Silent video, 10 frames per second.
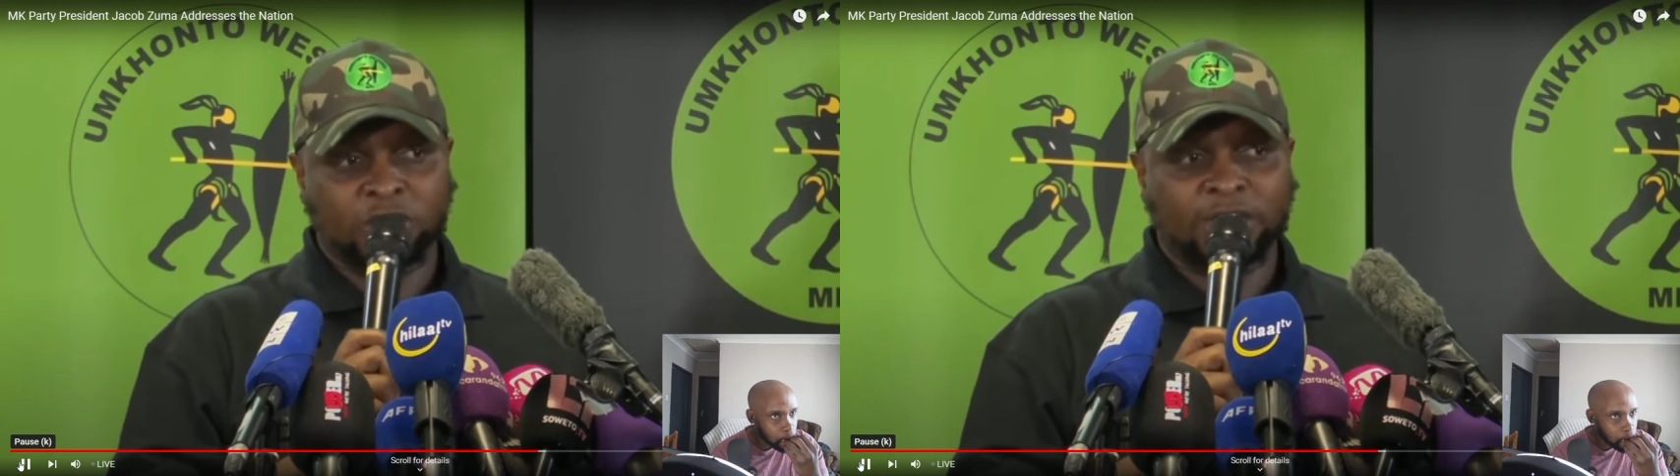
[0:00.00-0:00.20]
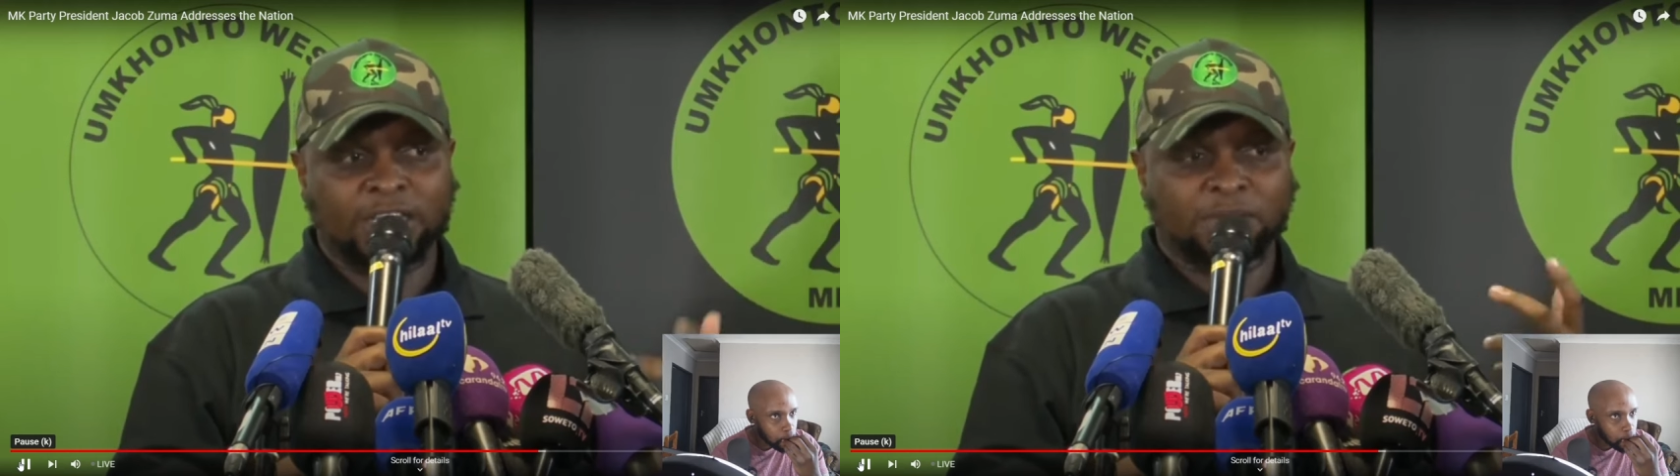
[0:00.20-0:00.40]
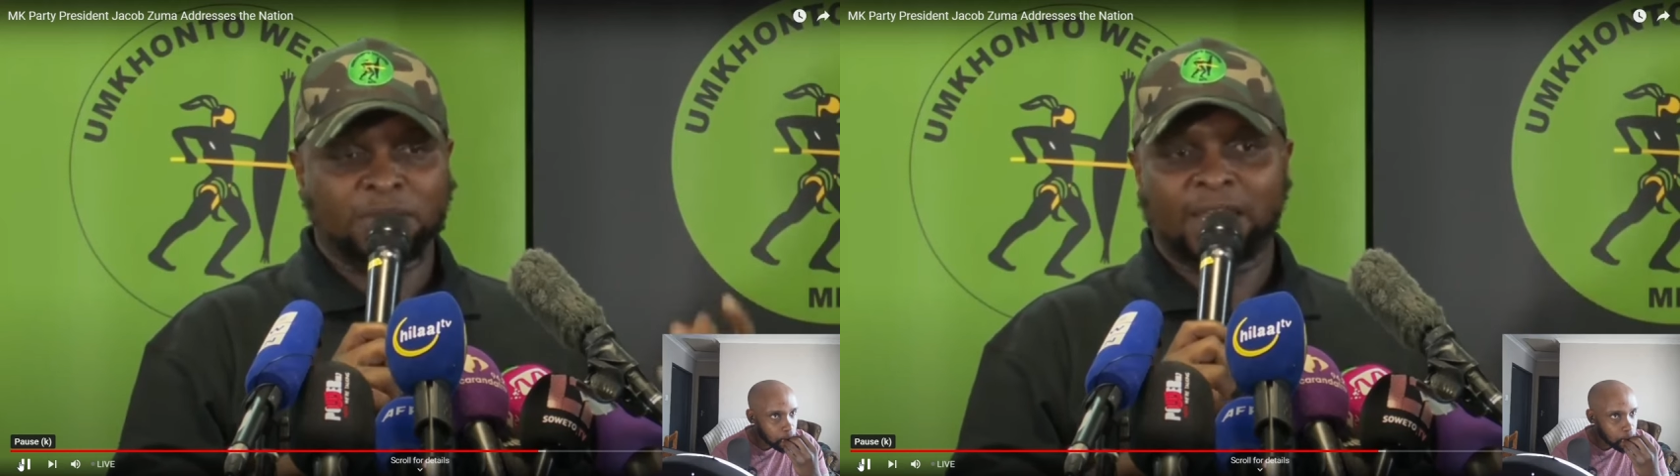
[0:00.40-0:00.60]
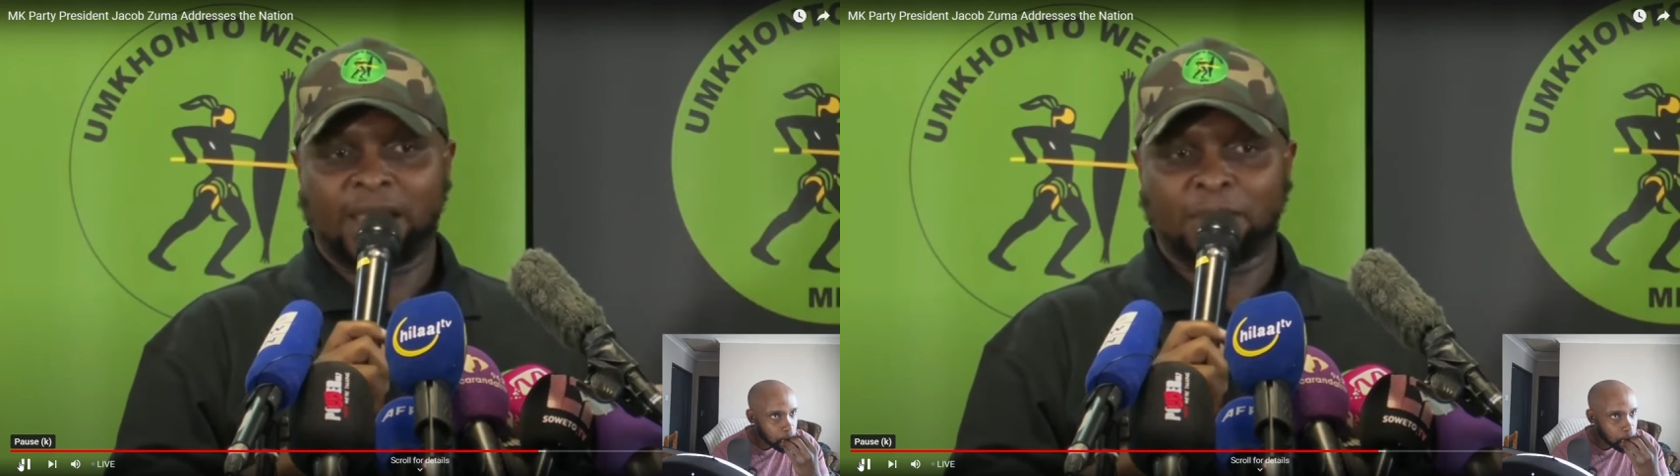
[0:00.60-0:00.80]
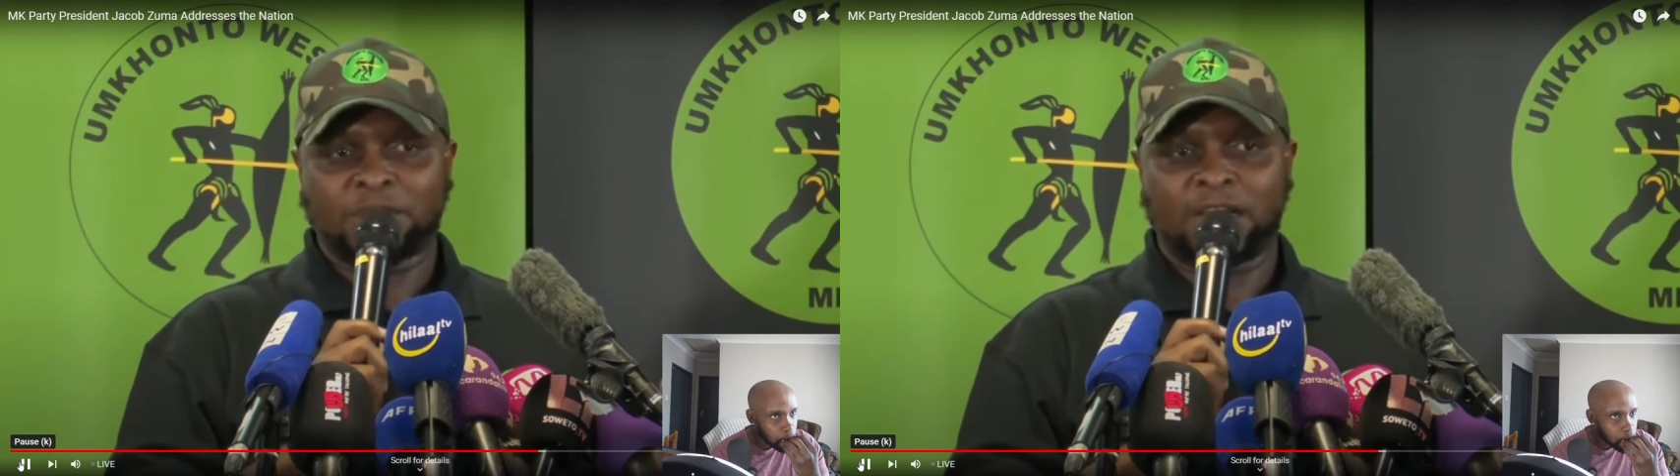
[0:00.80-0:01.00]
It has been
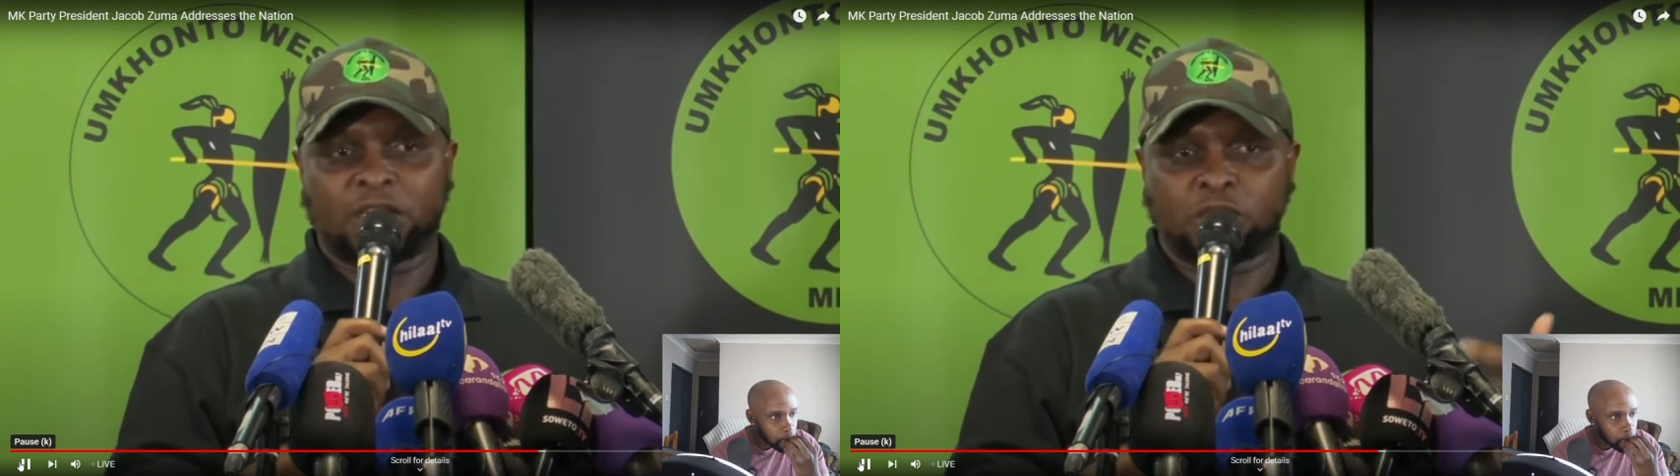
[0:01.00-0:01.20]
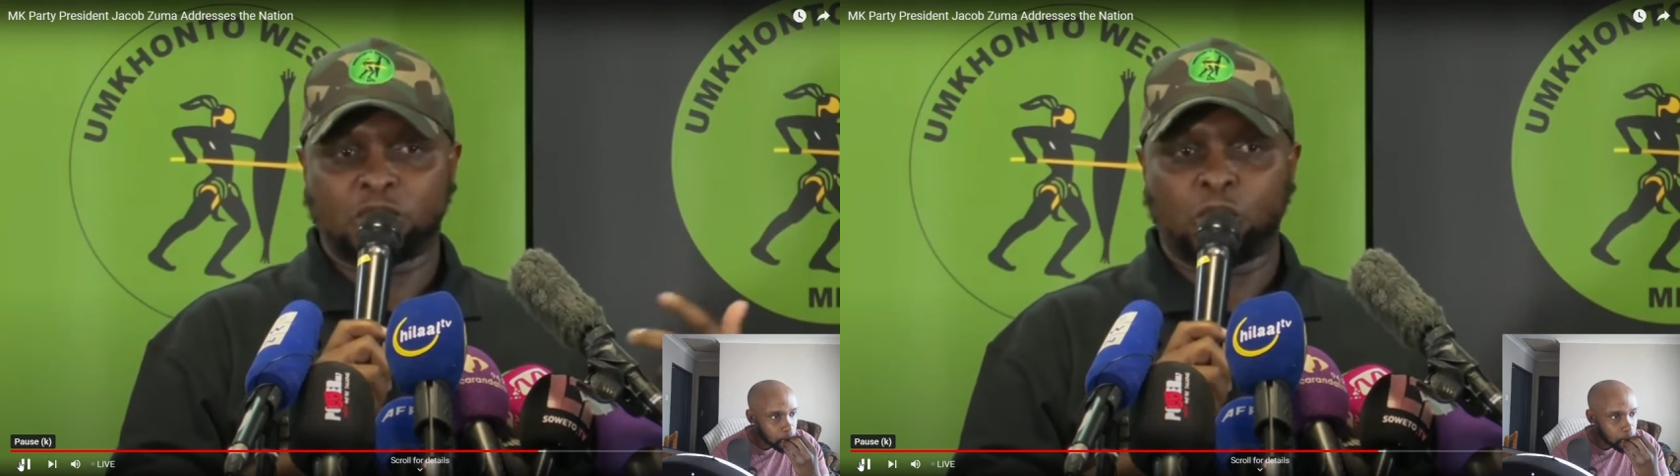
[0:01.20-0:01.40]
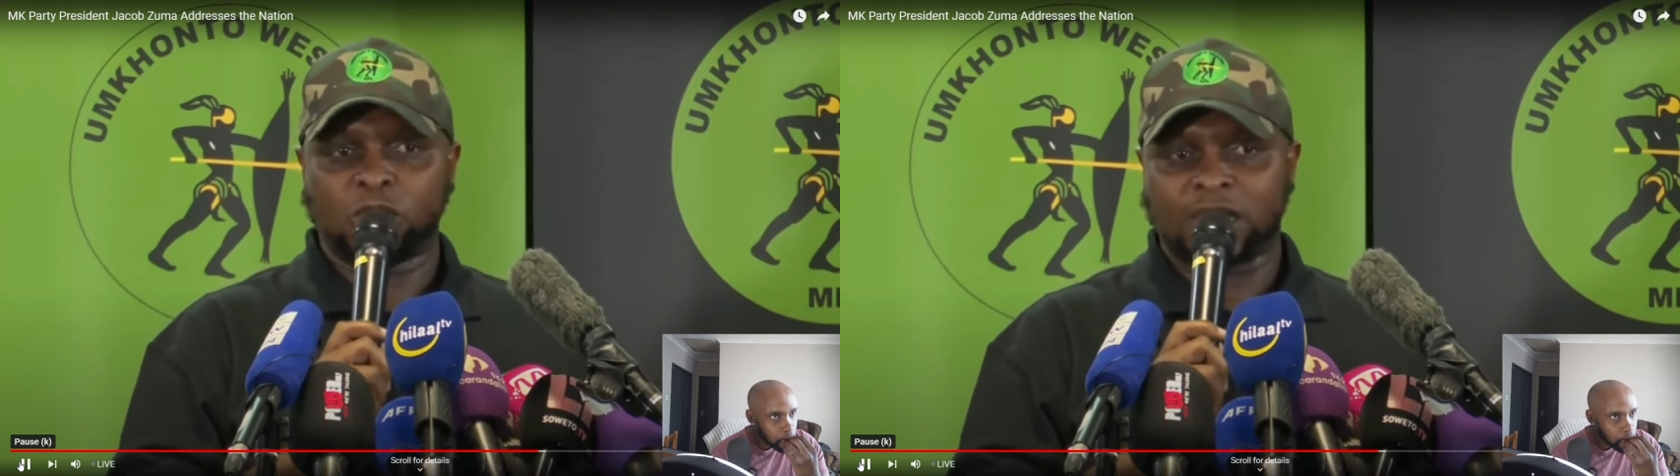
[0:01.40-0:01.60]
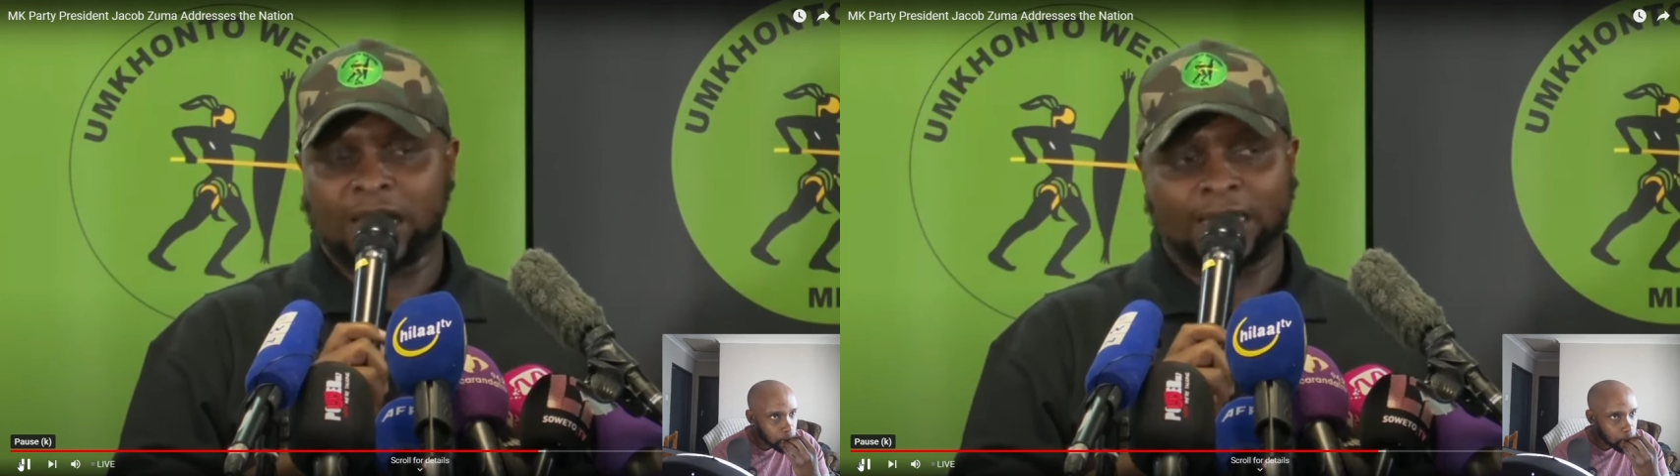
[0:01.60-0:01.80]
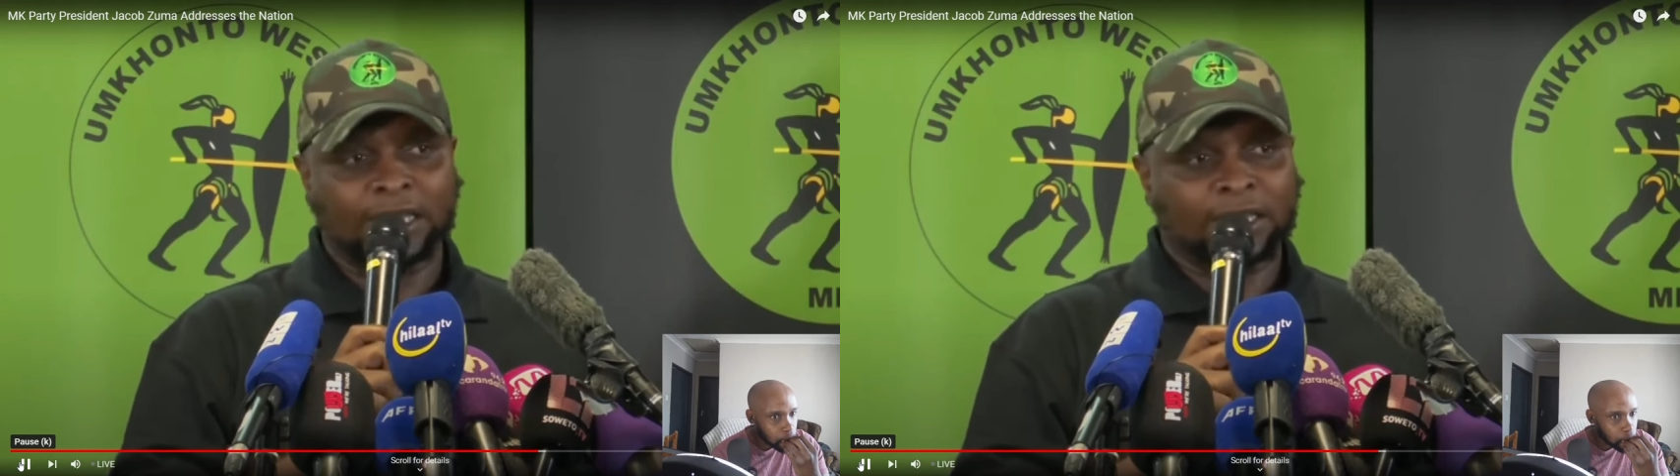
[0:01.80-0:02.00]
captured
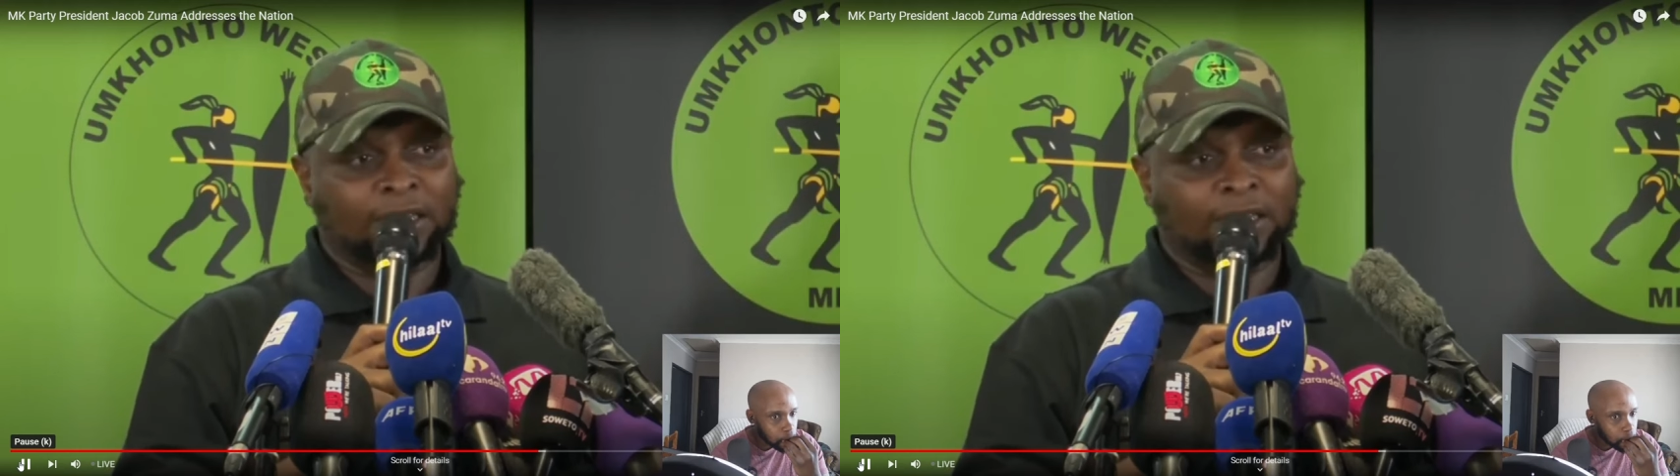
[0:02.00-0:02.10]
totally.